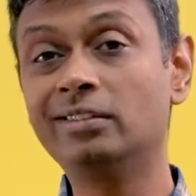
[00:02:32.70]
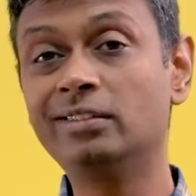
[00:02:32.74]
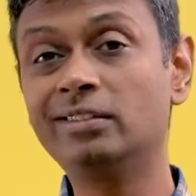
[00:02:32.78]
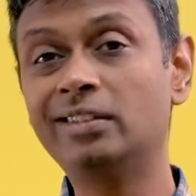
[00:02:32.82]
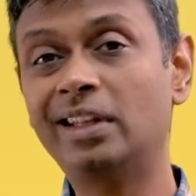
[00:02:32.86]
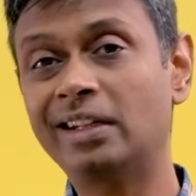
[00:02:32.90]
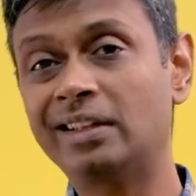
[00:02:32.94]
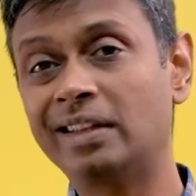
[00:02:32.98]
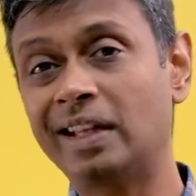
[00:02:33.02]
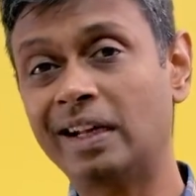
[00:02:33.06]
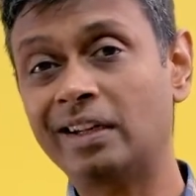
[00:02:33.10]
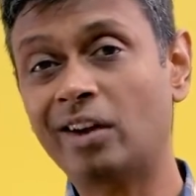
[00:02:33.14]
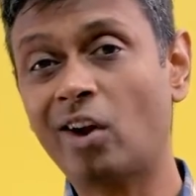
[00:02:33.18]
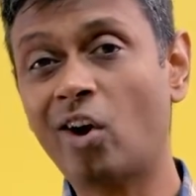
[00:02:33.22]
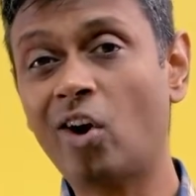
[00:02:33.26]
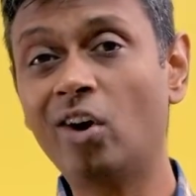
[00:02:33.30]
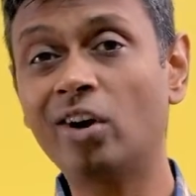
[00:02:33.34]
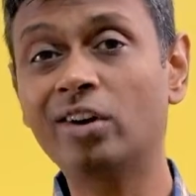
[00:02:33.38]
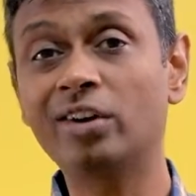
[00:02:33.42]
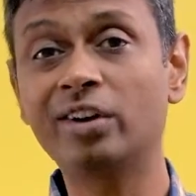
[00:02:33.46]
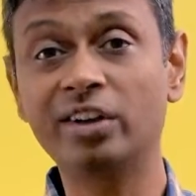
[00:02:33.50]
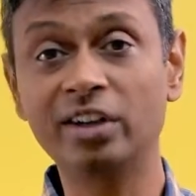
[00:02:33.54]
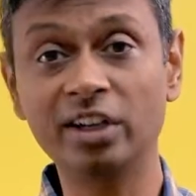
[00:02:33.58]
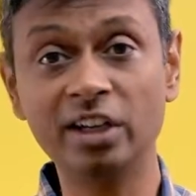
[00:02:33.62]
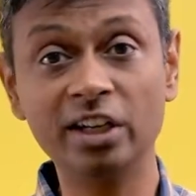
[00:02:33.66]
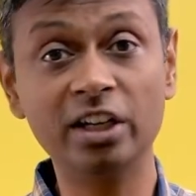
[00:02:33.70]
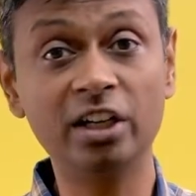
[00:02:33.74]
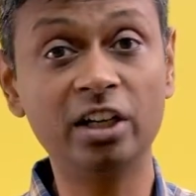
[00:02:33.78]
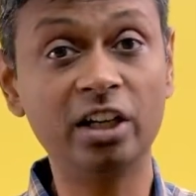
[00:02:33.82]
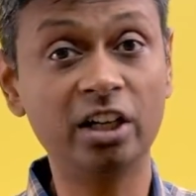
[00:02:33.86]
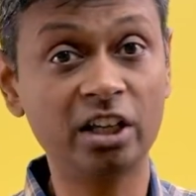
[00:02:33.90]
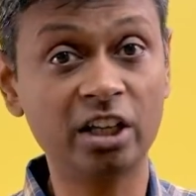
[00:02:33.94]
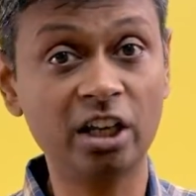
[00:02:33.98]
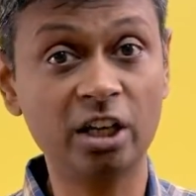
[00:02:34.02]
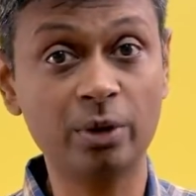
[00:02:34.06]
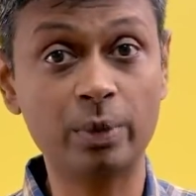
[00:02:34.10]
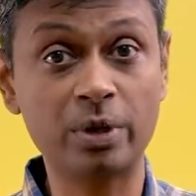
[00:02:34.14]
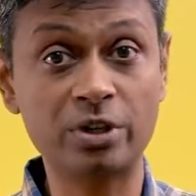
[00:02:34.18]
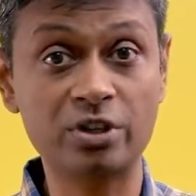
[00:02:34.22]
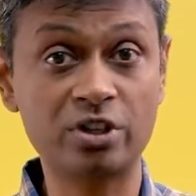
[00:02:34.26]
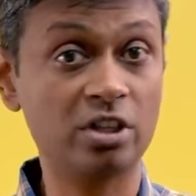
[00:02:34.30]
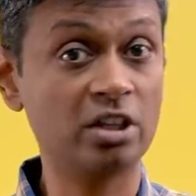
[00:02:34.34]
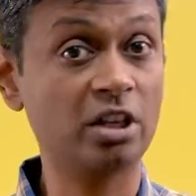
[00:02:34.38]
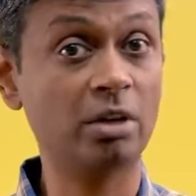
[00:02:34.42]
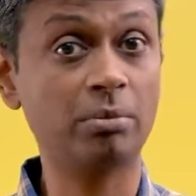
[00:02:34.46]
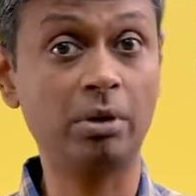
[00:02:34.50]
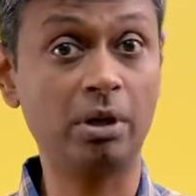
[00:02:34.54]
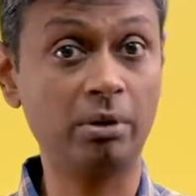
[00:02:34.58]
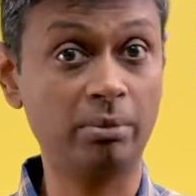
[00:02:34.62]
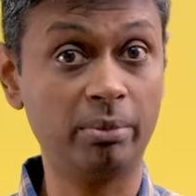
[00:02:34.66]
that odd, really tricky question
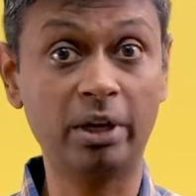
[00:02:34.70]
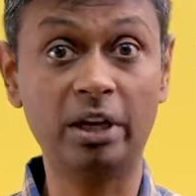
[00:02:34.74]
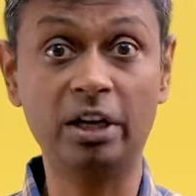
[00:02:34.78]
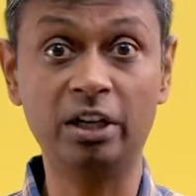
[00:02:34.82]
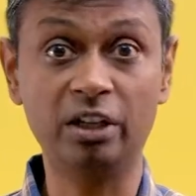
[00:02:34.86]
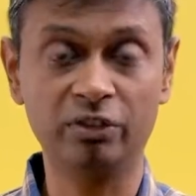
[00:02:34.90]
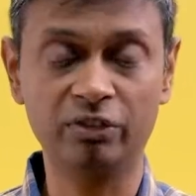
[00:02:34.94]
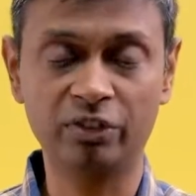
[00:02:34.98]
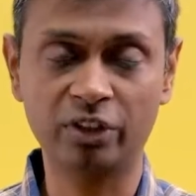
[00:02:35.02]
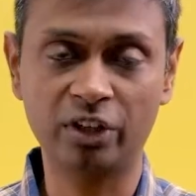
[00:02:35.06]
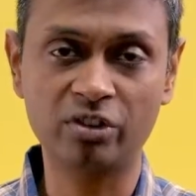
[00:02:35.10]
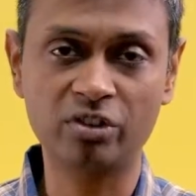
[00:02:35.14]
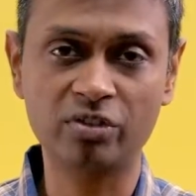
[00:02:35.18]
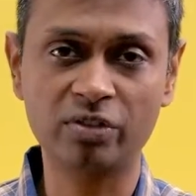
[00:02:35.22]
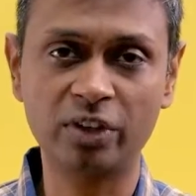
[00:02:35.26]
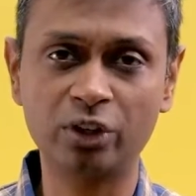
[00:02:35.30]
that might make a difference.